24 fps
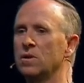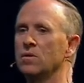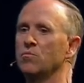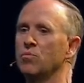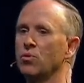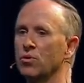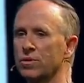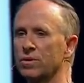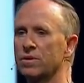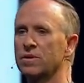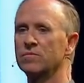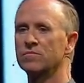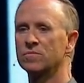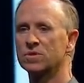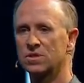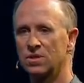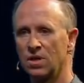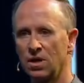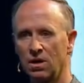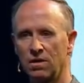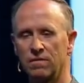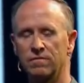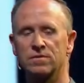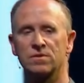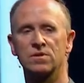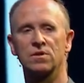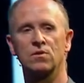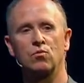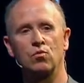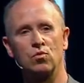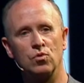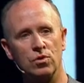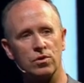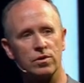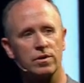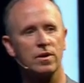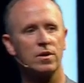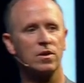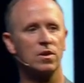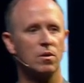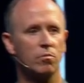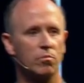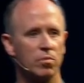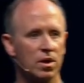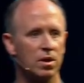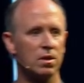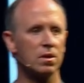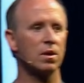put themselves to work and to
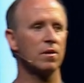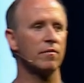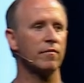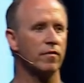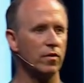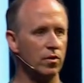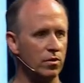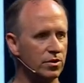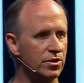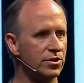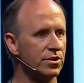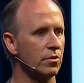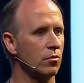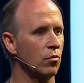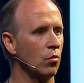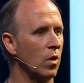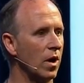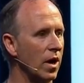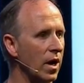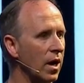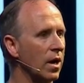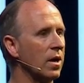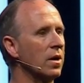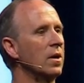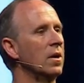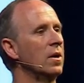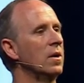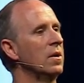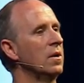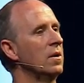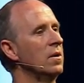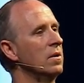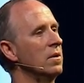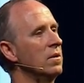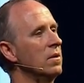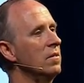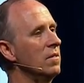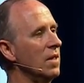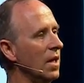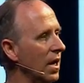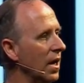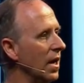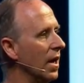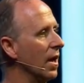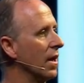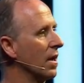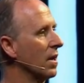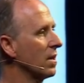build a future where
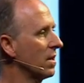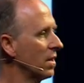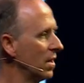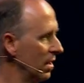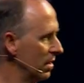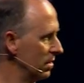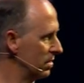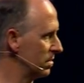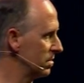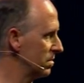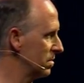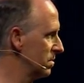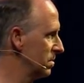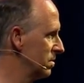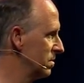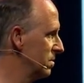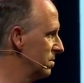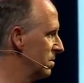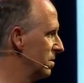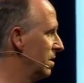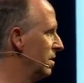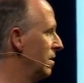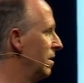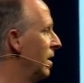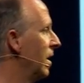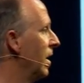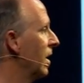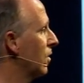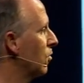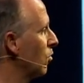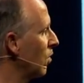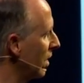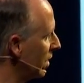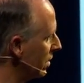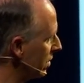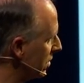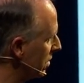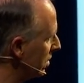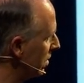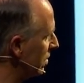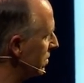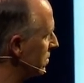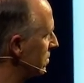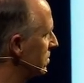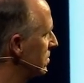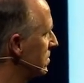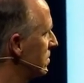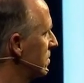their kids and their
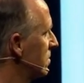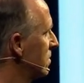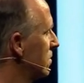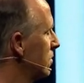grandkids